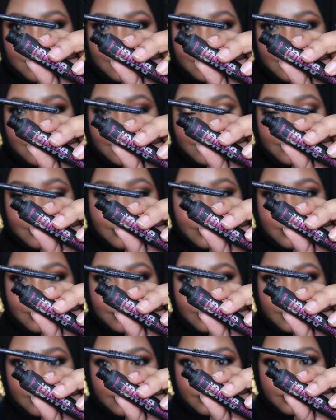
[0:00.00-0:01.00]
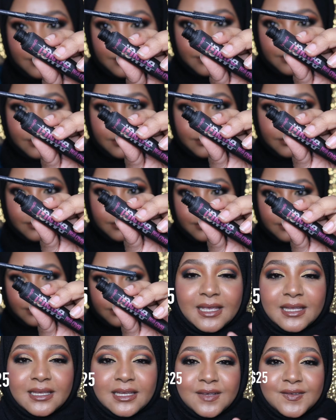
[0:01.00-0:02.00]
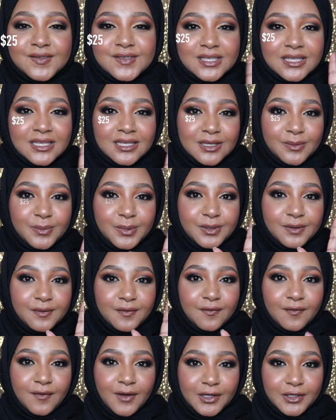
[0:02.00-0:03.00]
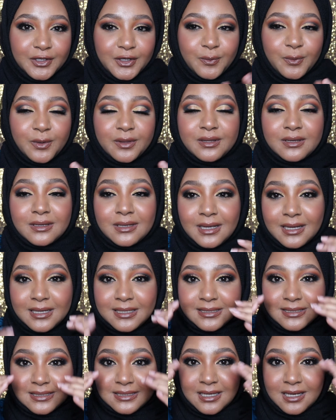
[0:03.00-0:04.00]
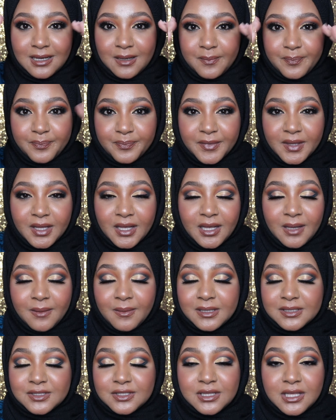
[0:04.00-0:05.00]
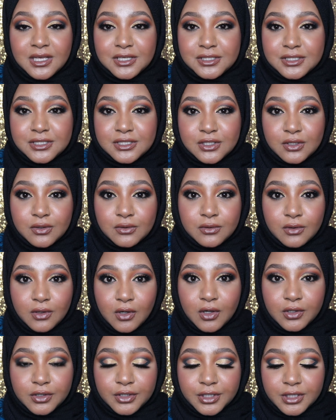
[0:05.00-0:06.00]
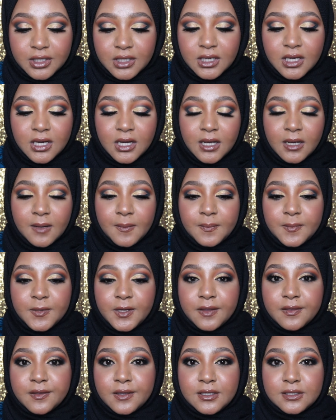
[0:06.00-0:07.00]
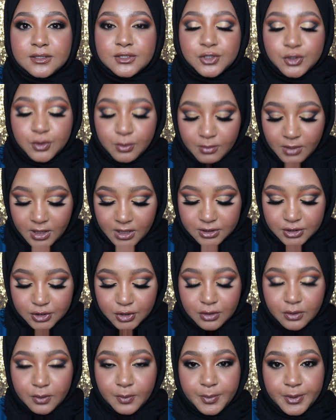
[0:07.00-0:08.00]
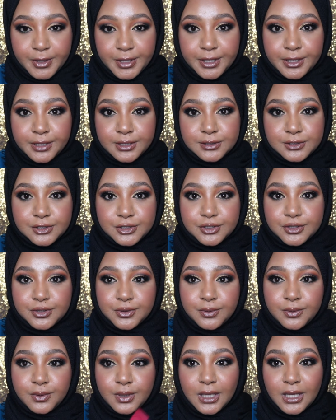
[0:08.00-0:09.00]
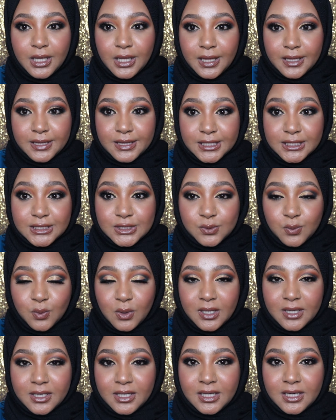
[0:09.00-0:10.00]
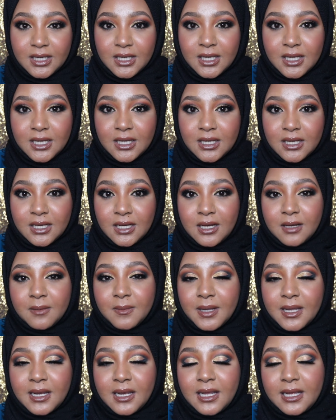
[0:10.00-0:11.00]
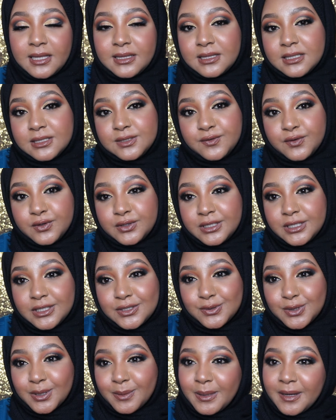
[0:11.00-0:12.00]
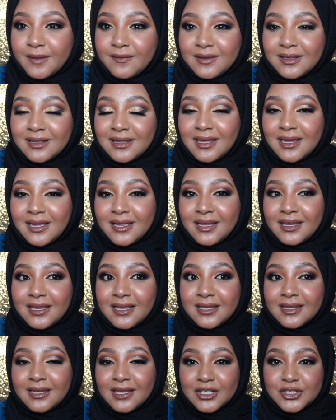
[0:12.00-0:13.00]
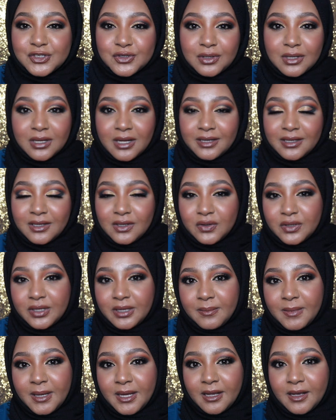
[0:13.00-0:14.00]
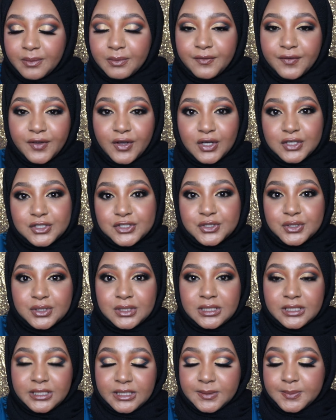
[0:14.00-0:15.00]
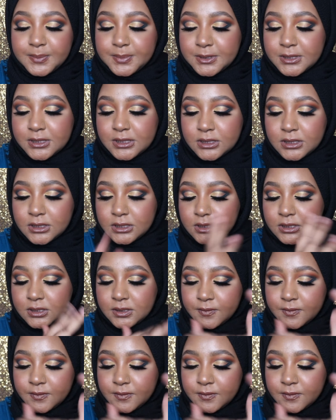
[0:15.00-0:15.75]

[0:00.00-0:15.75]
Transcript: This is by Benefit. It gives a little bit of volume with a nice it makes your lashes look longer, nothing too much compared to this one. I like this for days where I'm having like natural kind of looking makeup. Moving on to lips,